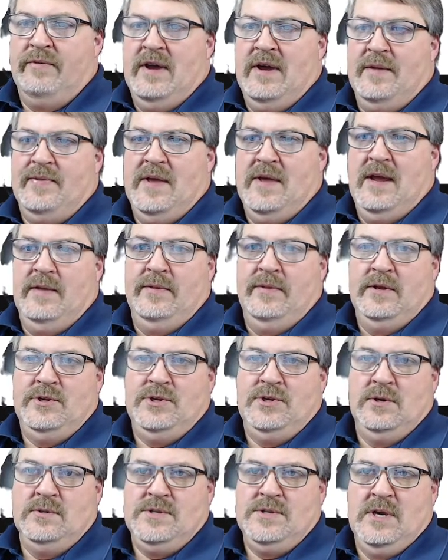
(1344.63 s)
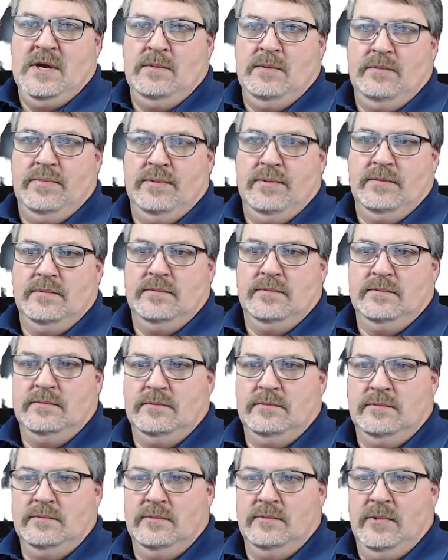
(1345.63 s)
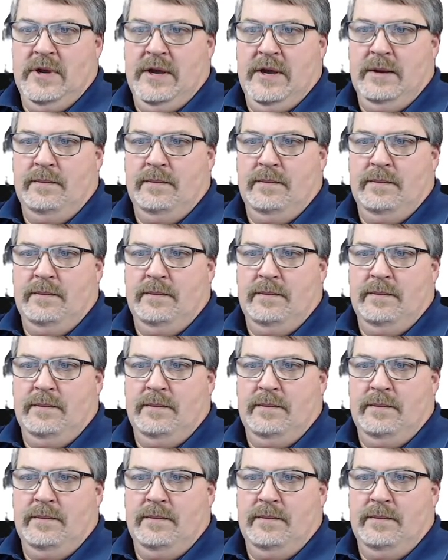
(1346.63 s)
that shows up, okay,